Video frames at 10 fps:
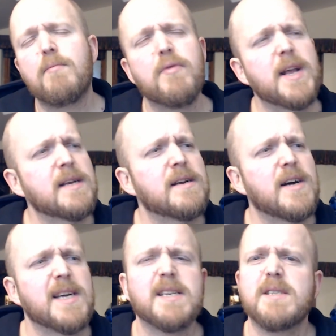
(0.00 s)
Bring
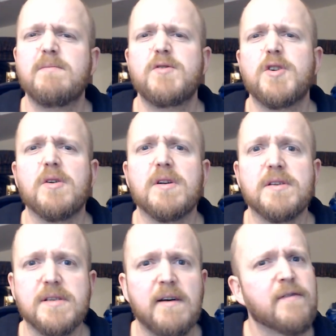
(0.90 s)
like some
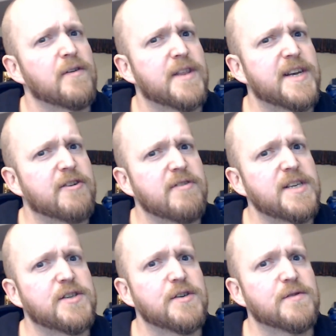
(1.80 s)
chocolates. I've got the degree
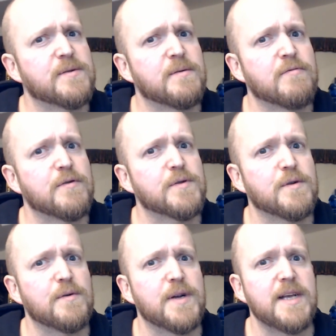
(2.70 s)
students from the Royal
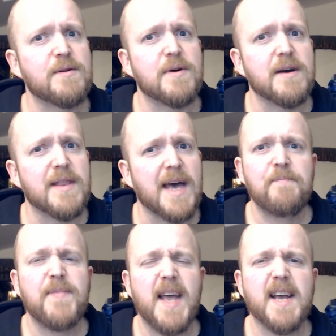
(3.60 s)
School of Needlework there.
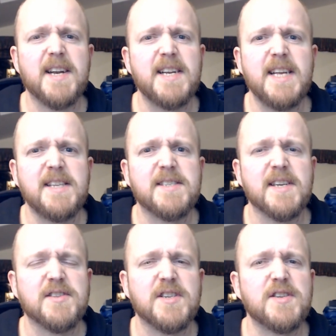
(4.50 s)
They're going to need
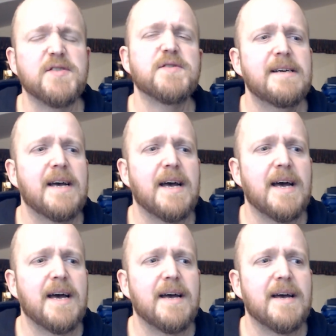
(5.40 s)
sustenance,
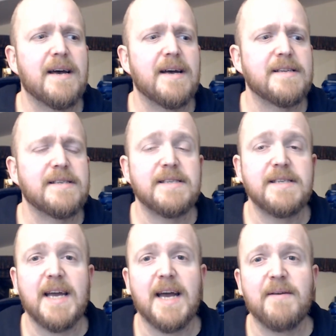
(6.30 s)
and yeah,